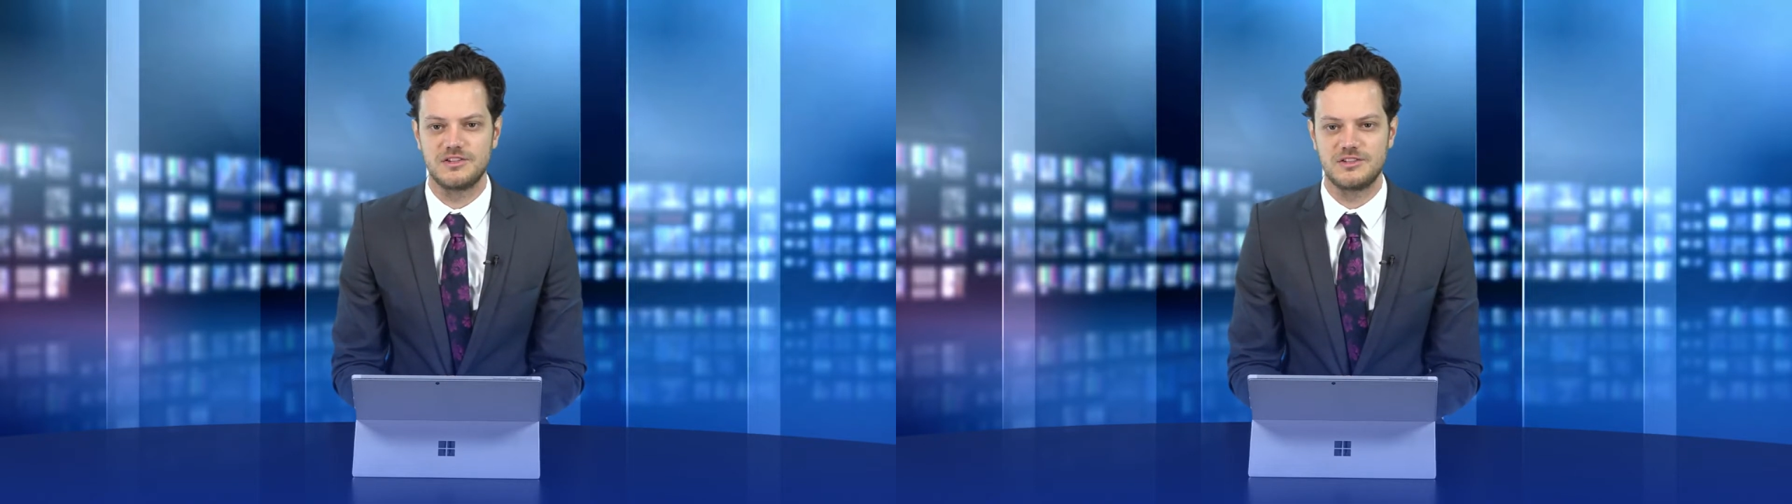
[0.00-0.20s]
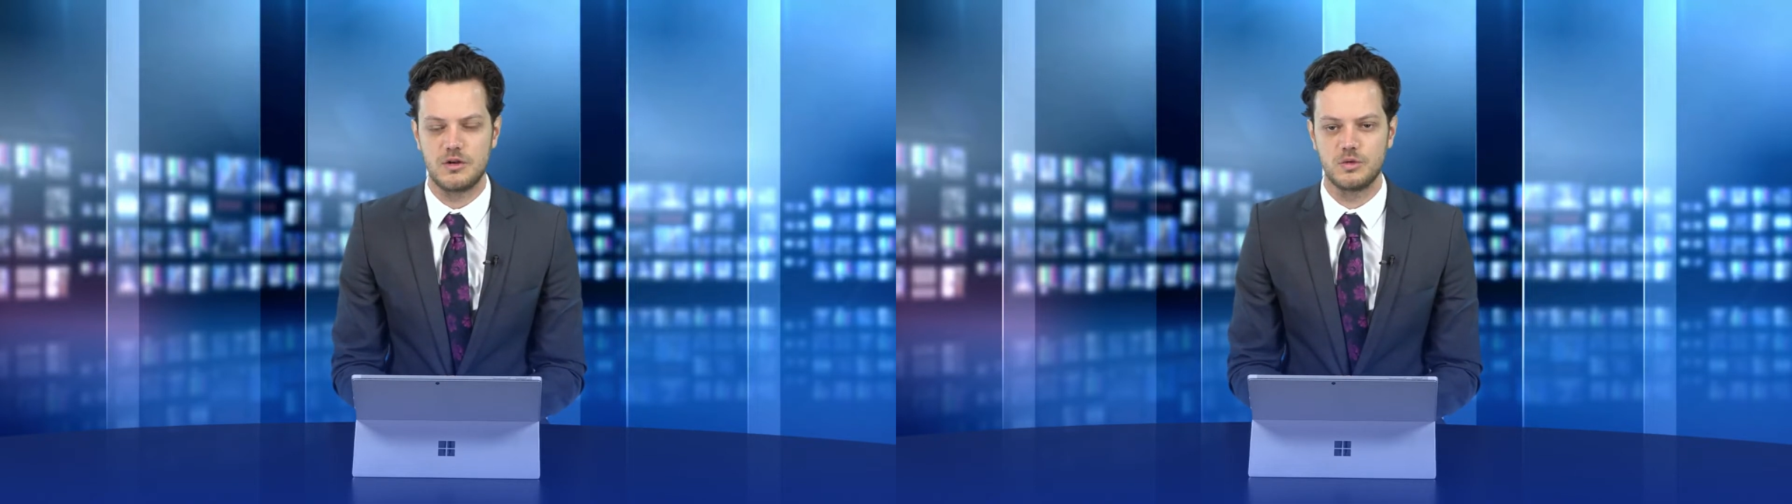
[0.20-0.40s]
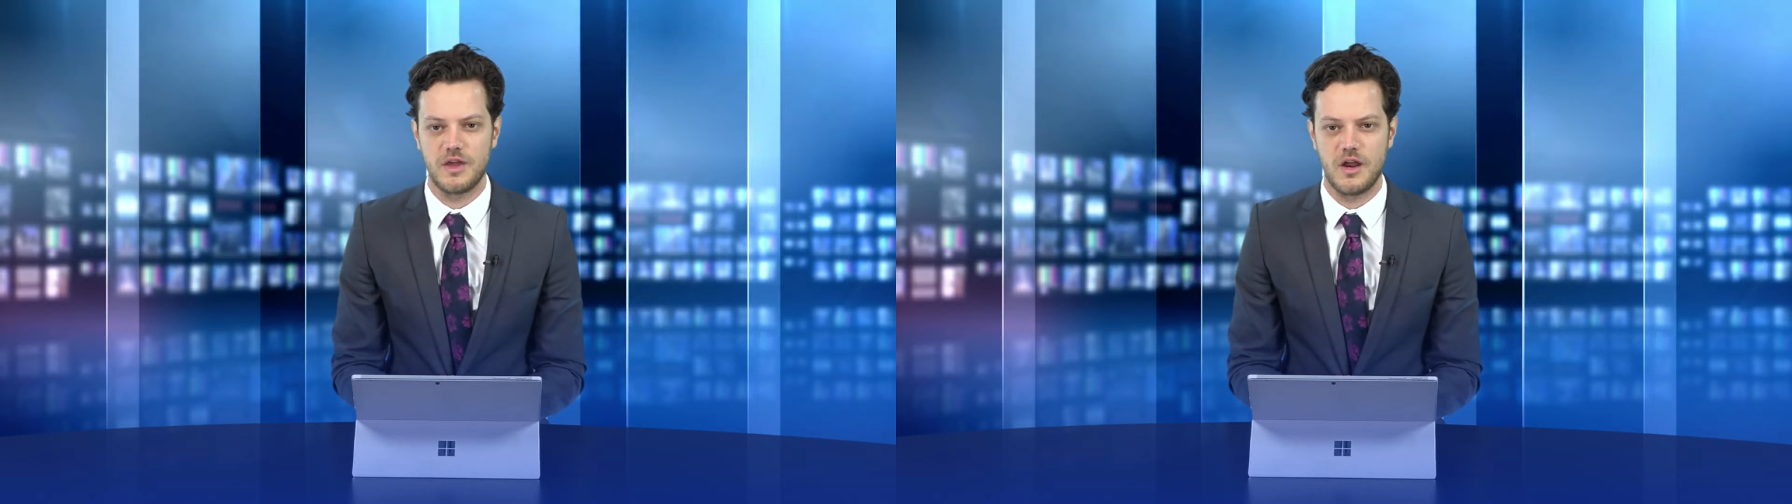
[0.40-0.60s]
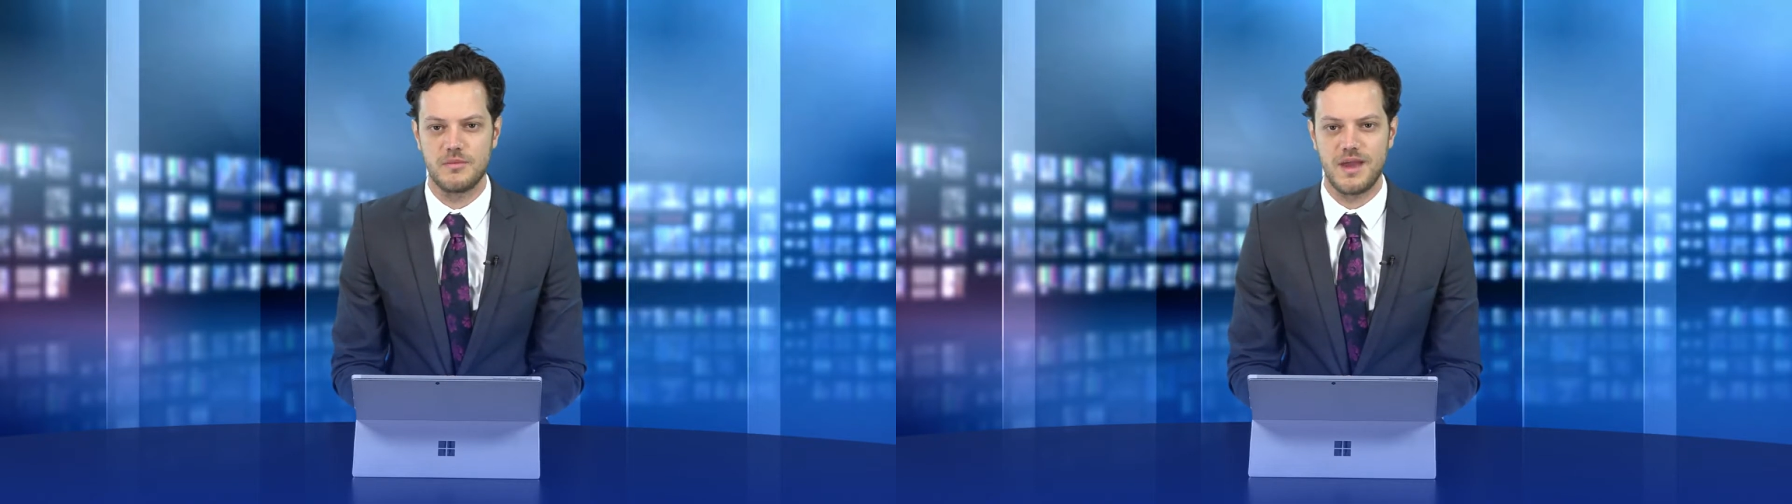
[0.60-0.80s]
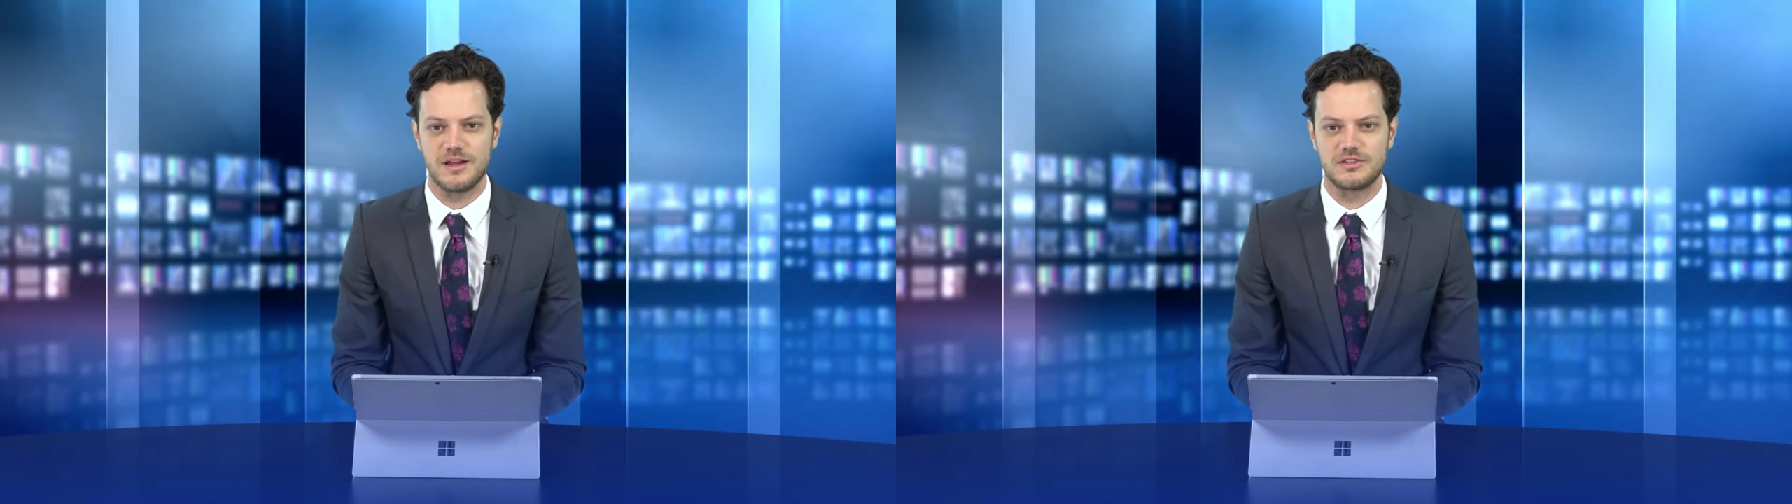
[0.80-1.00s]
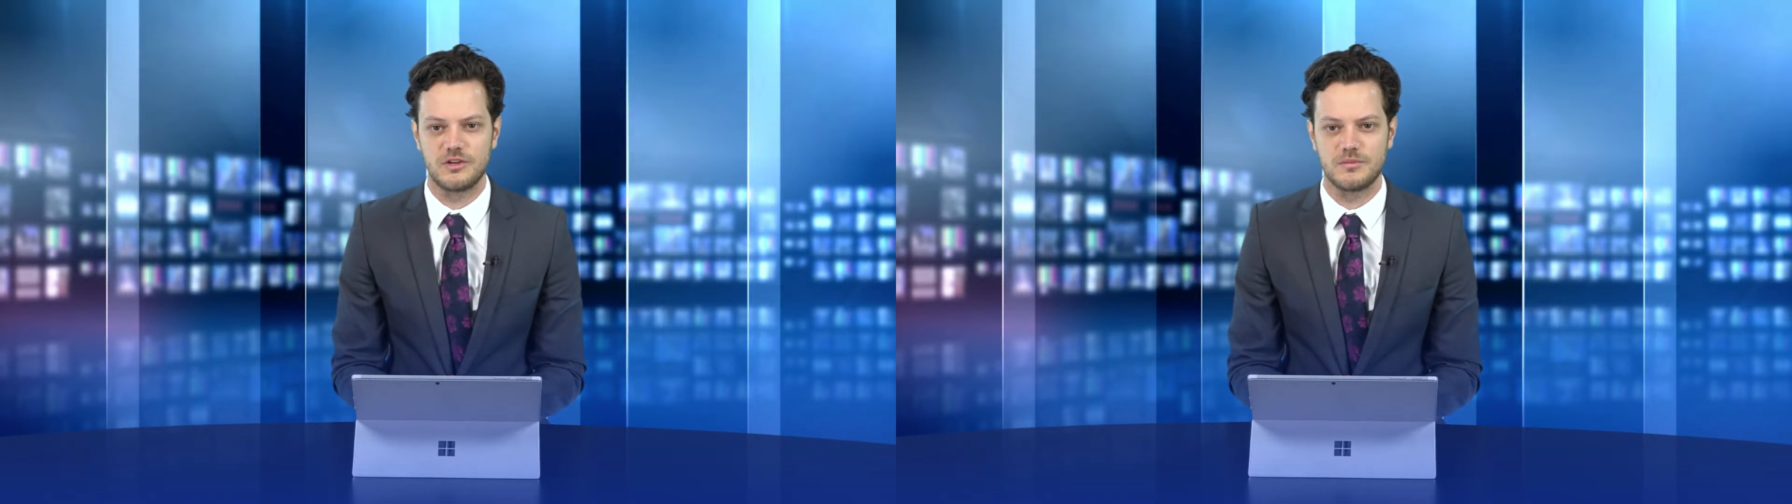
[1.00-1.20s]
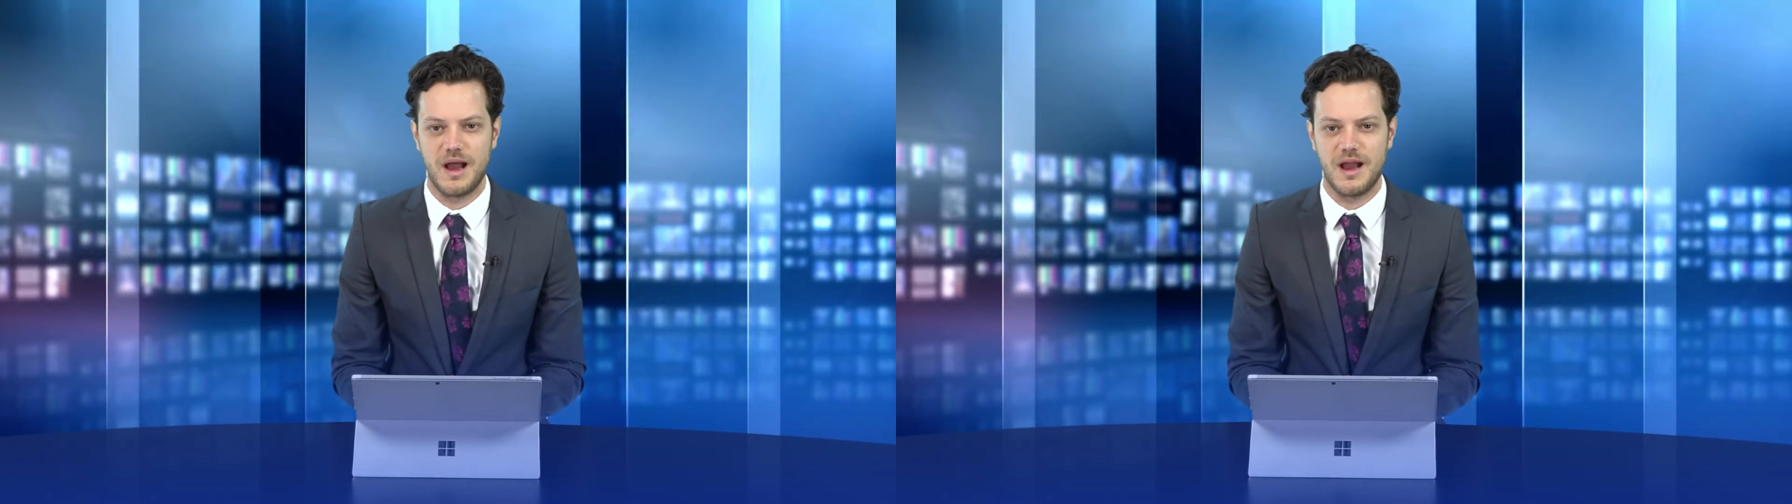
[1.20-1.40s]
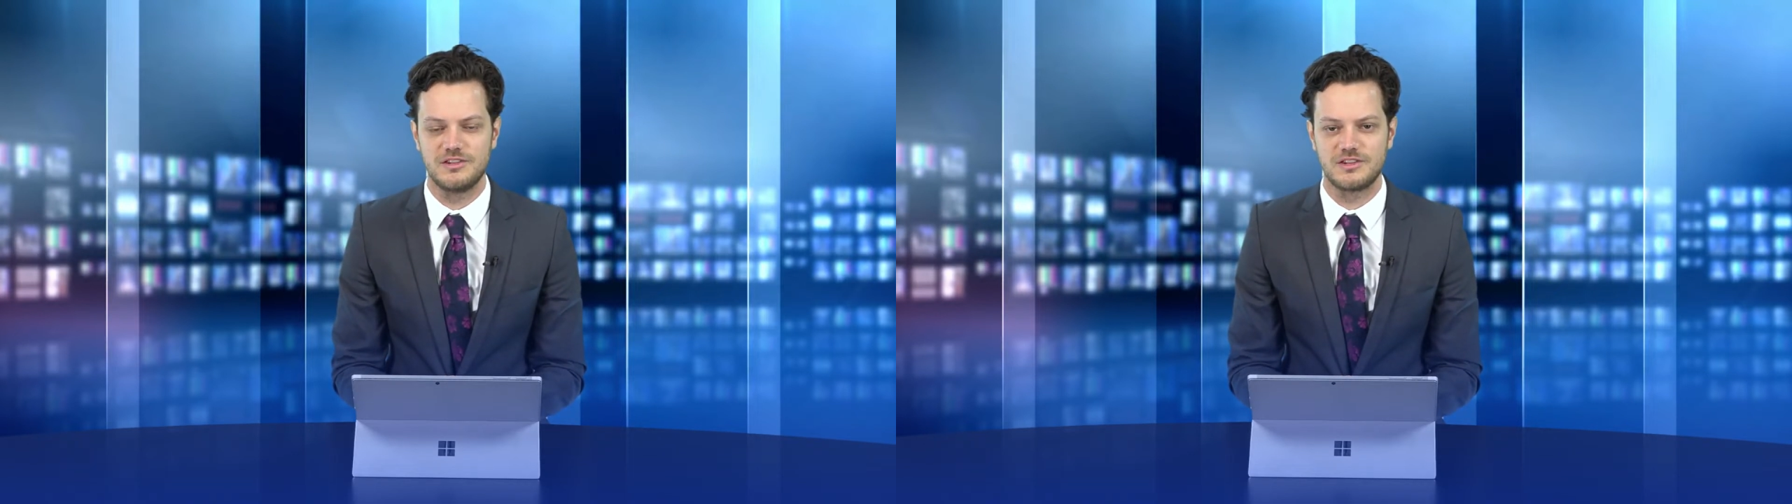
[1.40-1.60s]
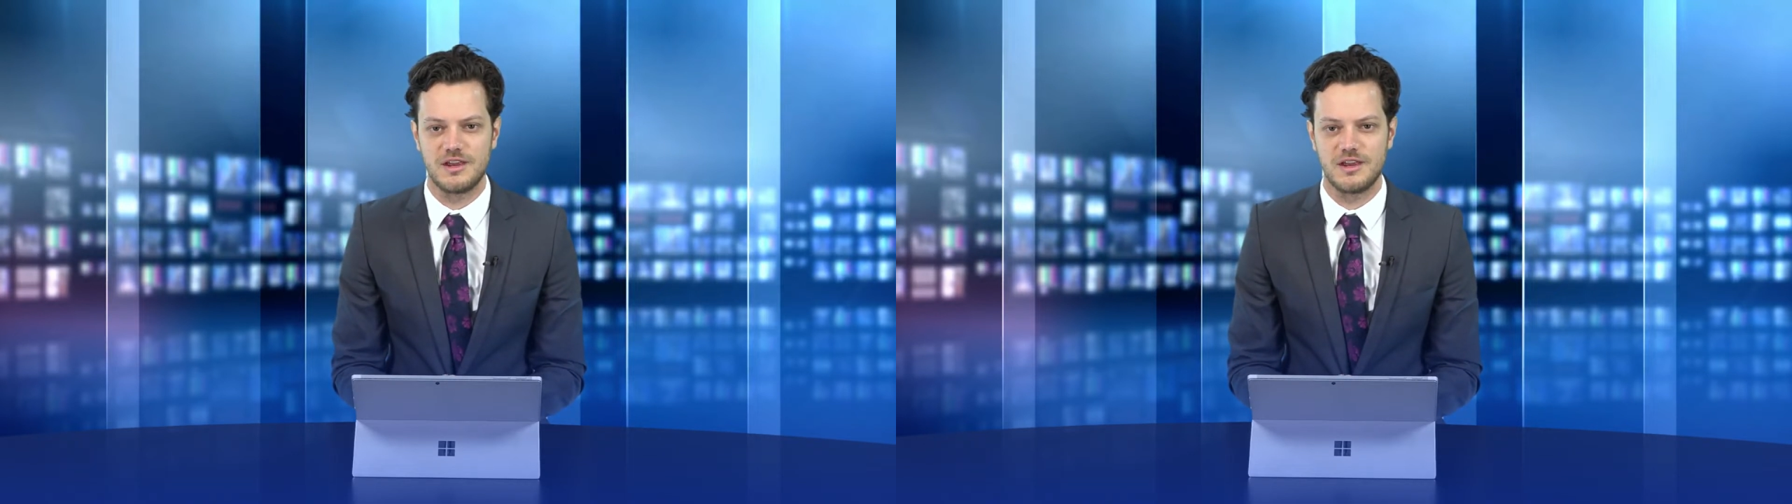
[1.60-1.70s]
settle thereabouts on pace,